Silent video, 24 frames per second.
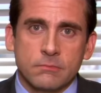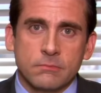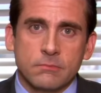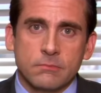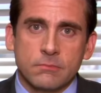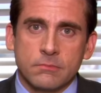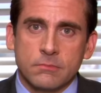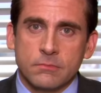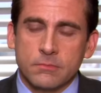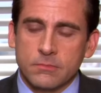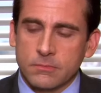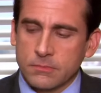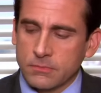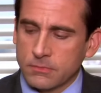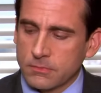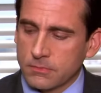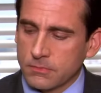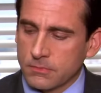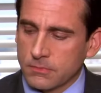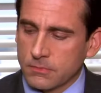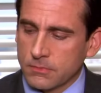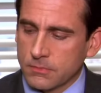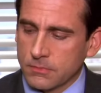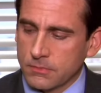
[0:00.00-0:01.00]

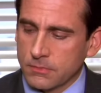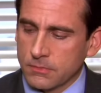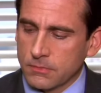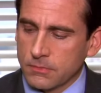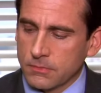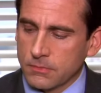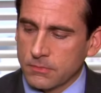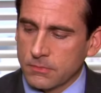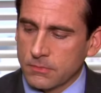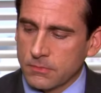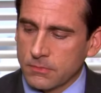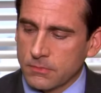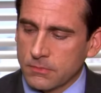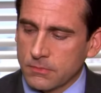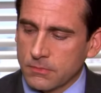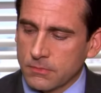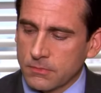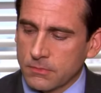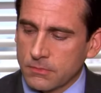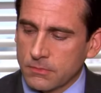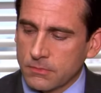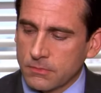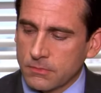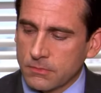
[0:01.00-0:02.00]

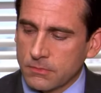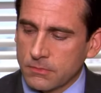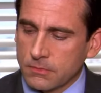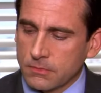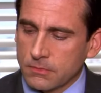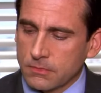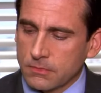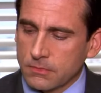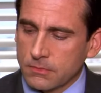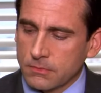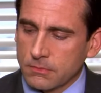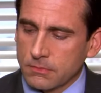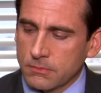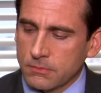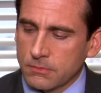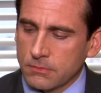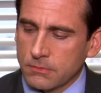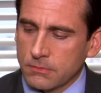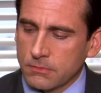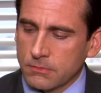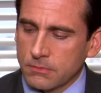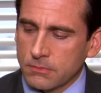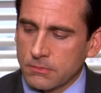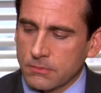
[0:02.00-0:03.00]

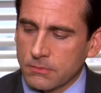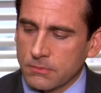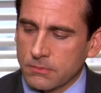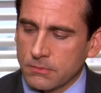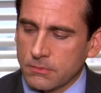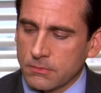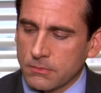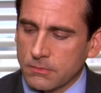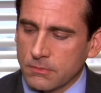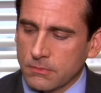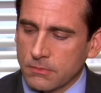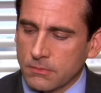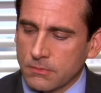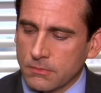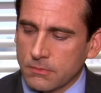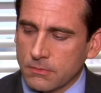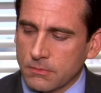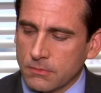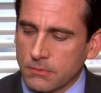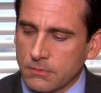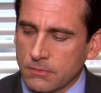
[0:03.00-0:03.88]
Nobody speaks.